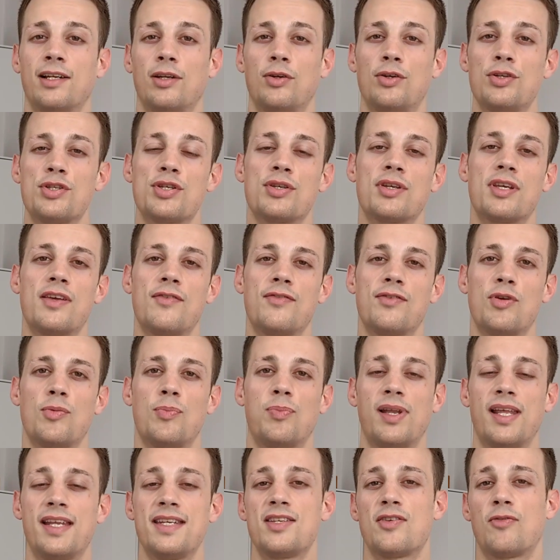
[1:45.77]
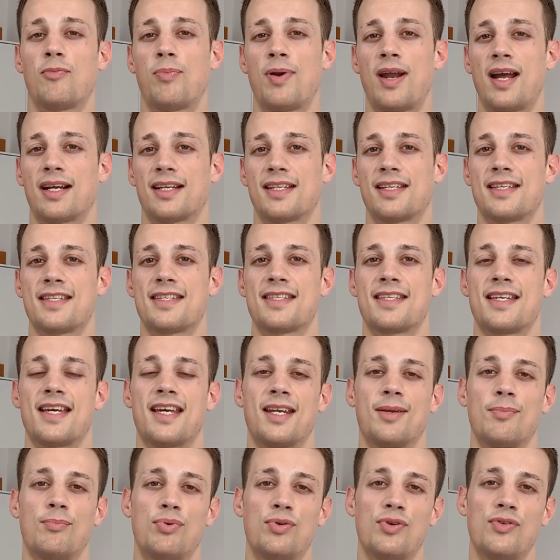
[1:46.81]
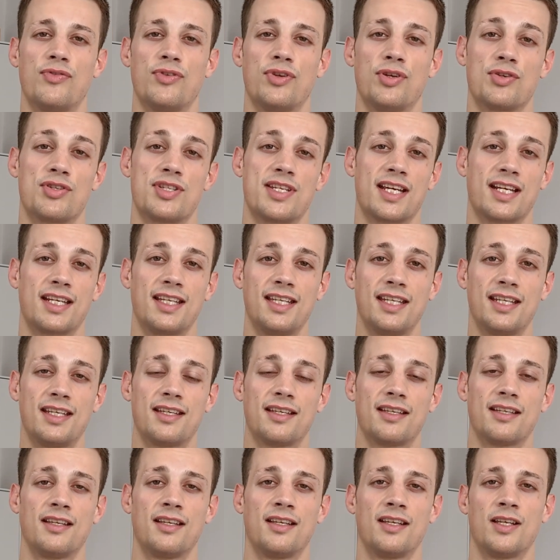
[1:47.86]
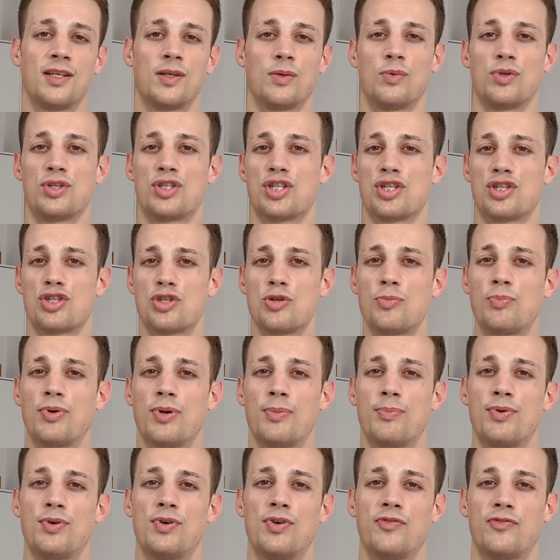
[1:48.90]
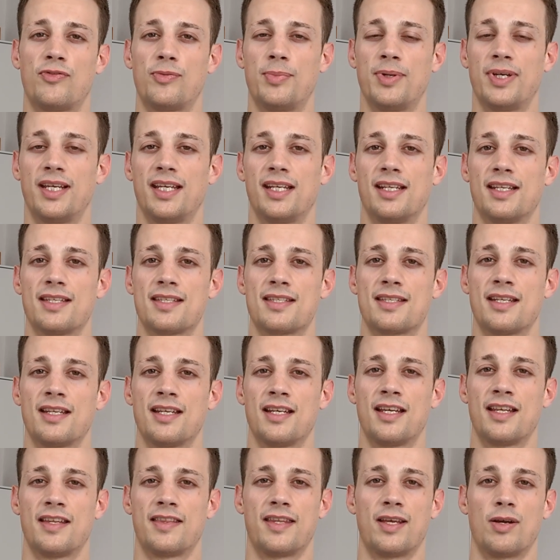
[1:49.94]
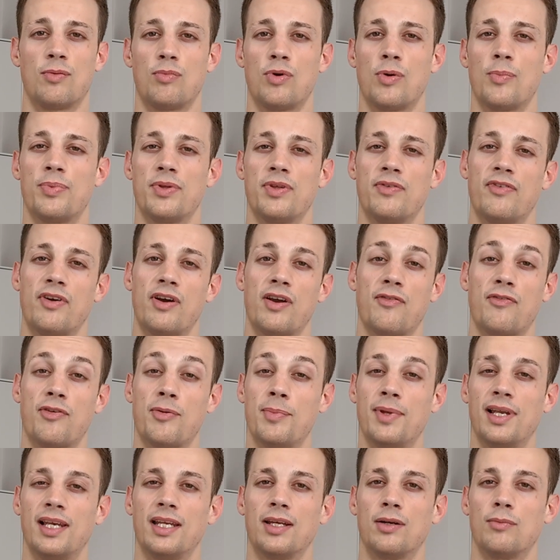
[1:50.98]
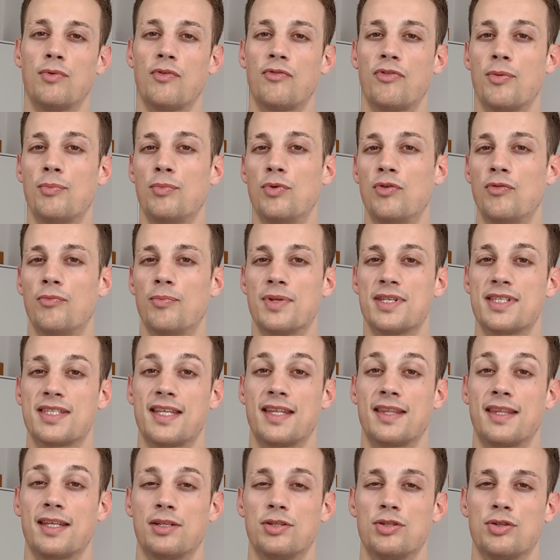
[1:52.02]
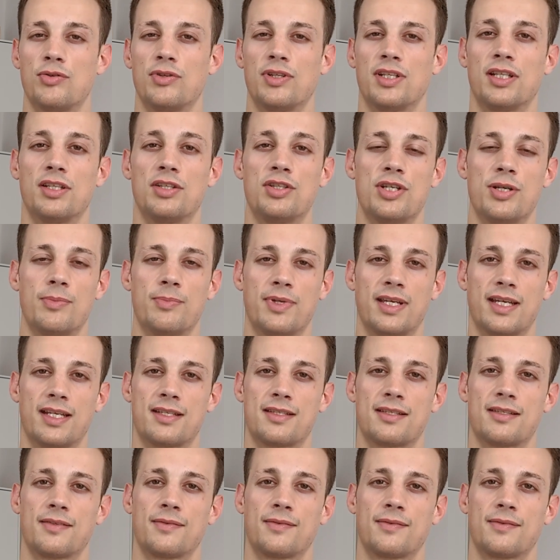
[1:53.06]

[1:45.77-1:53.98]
And it'll also give you plenty of practice at improving your technique, which is super important for beginners that won't be very familiar with the movements that they're doing in the gym yet.